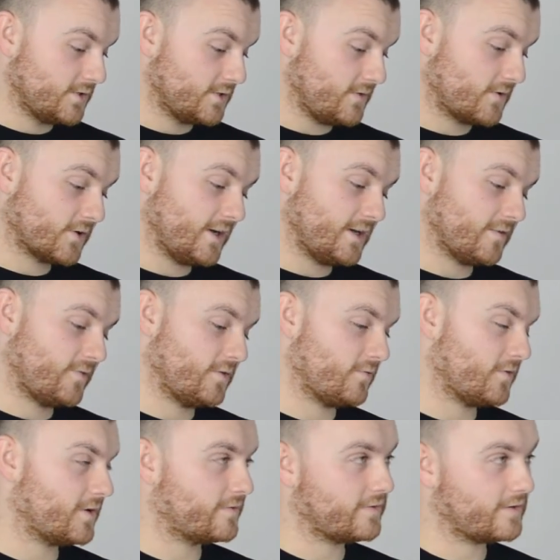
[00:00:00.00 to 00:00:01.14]
so you created a few
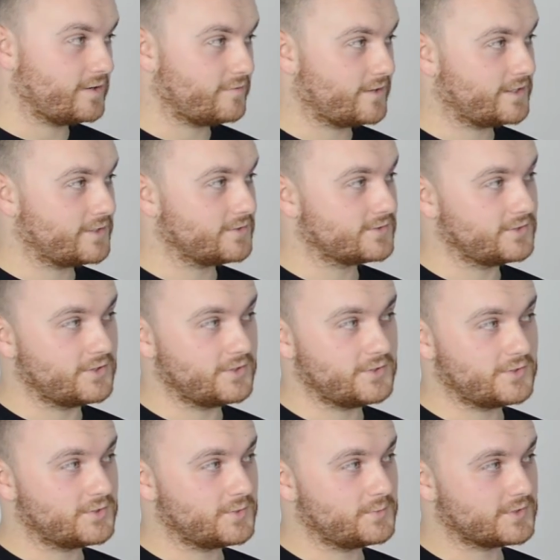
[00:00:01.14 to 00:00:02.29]
very funny videos on your
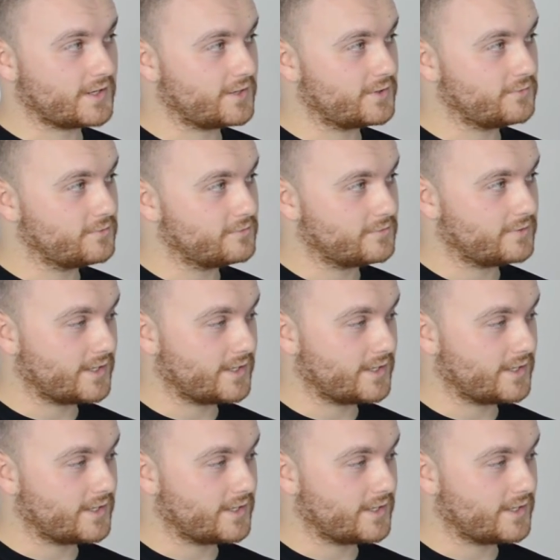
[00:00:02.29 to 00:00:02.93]
YouTube channel mm-hmm.